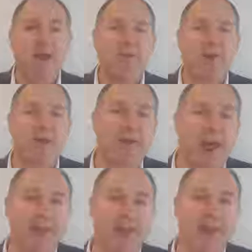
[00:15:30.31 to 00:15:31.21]
If they
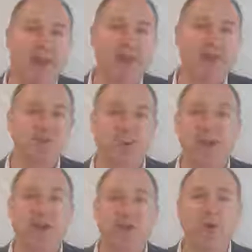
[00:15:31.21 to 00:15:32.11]
fill out the application, what
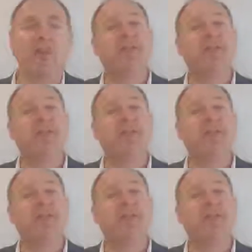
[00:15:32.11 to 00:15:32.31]
are they doing?